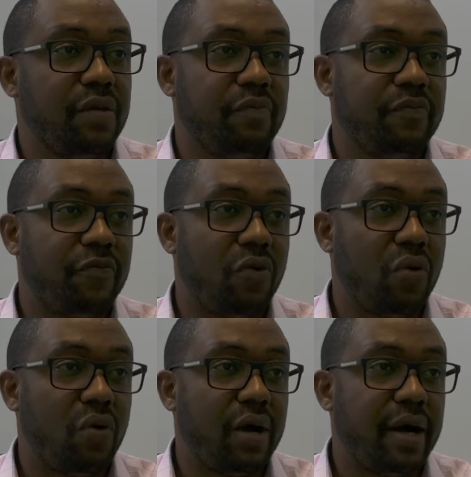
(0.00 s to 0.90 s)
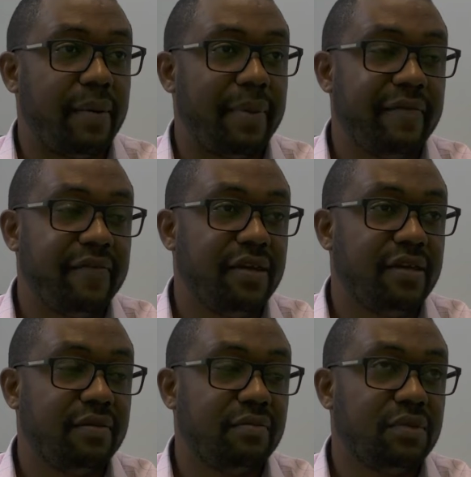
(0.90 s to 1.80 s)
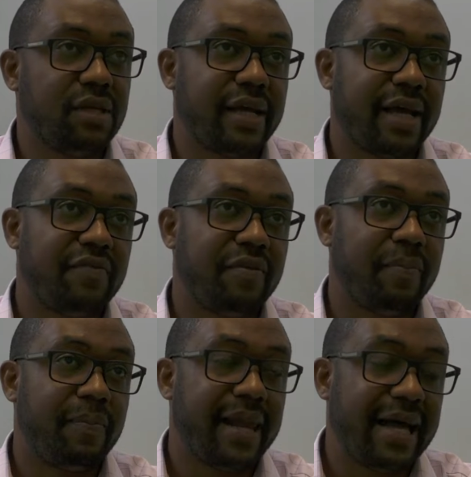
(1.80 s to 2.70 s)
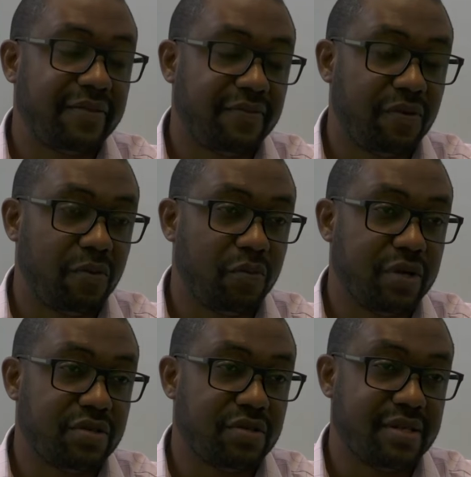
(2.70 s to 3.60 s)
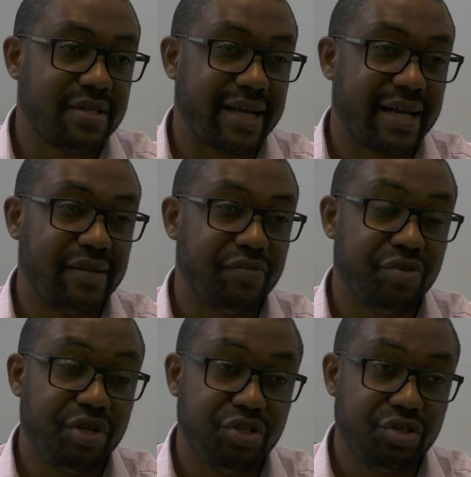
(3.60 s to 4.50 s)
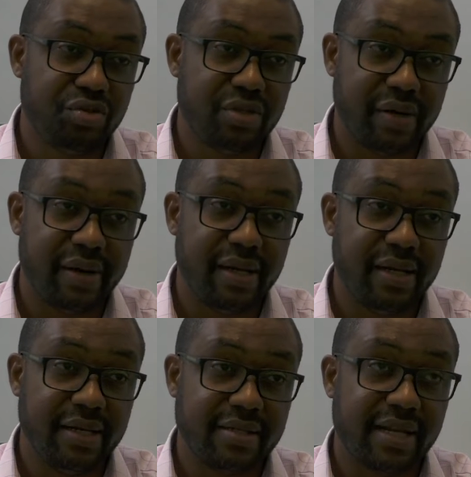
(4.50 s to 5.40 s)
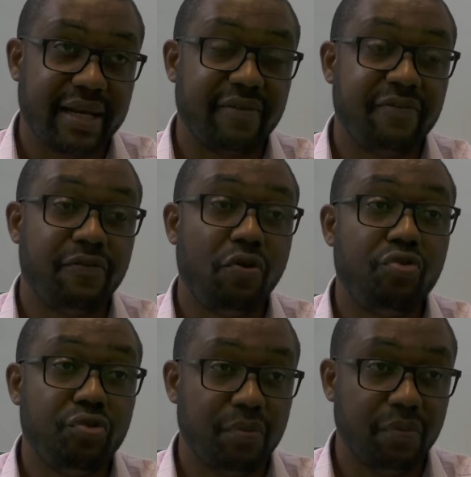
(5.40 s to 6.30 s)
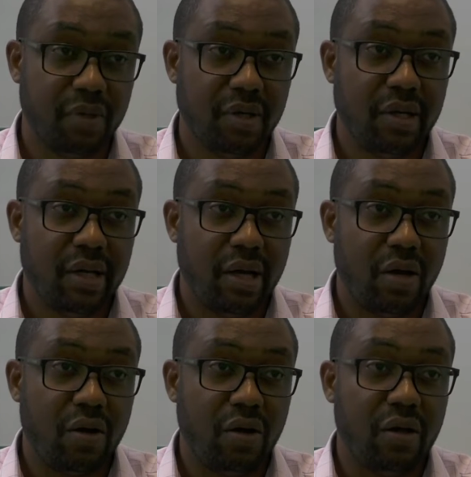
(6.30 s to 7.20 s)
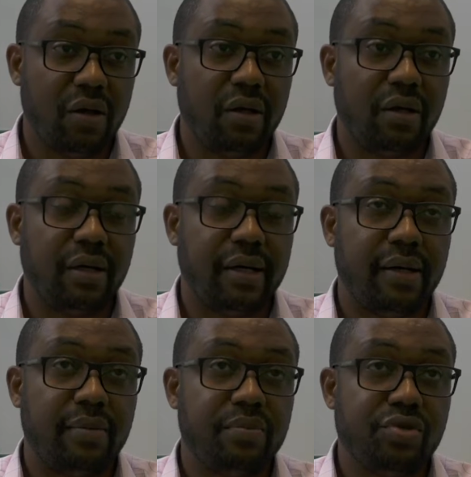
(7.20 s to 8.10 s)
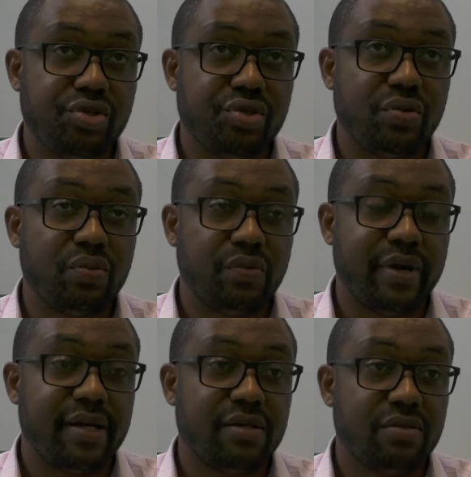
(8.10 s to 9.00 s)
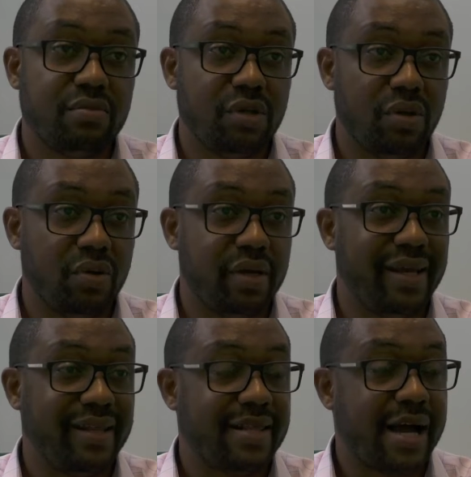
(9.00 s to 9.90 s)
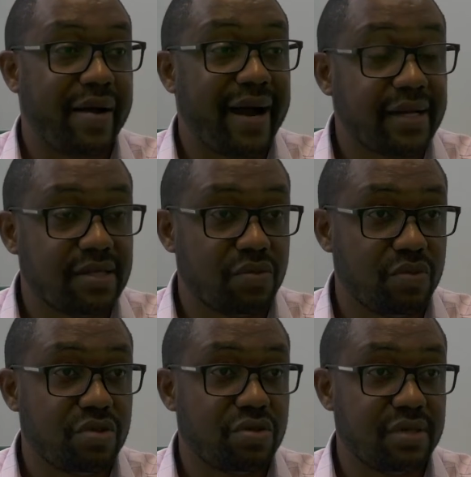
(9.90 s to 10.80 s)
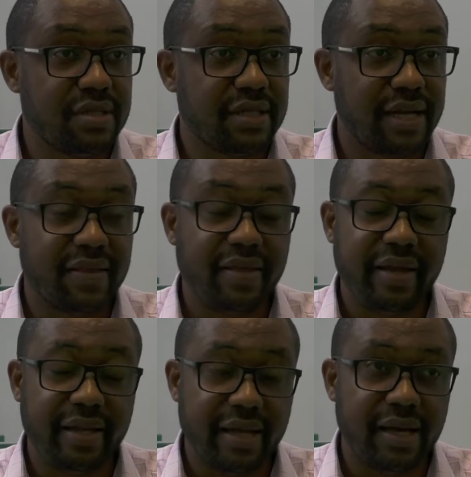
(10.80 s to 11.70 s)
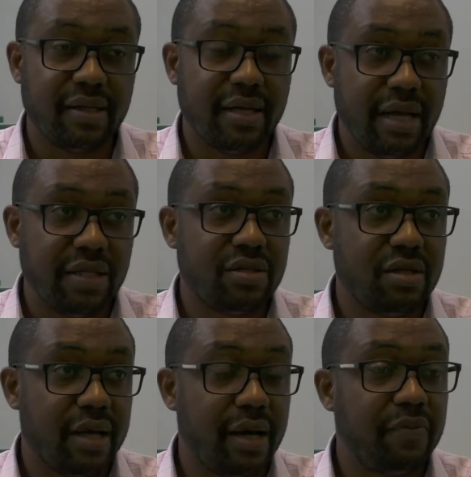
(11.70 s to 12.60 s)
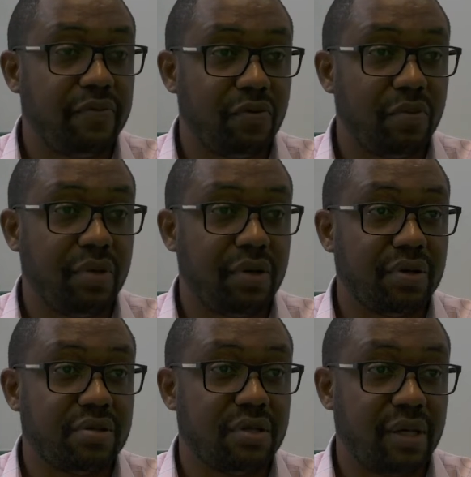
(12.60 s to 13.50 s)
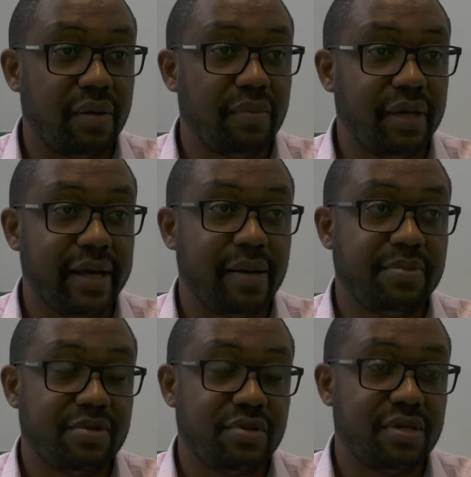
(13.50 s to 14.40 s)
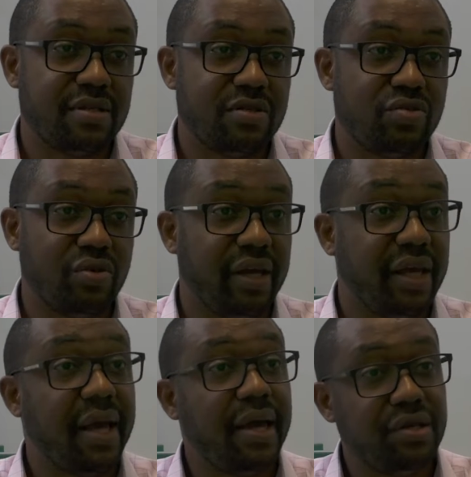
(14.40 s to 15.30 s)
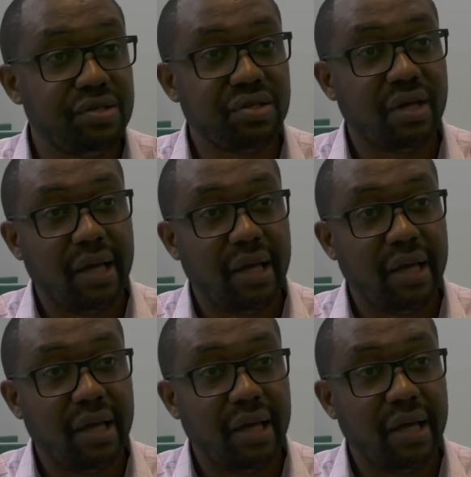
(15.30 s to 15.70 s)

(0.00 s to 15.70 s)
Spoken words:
for having kind of a platform where students can reach you directly. There's like a forum on Moodle where you can interact with students, and I think that really helpful because it helps students to engage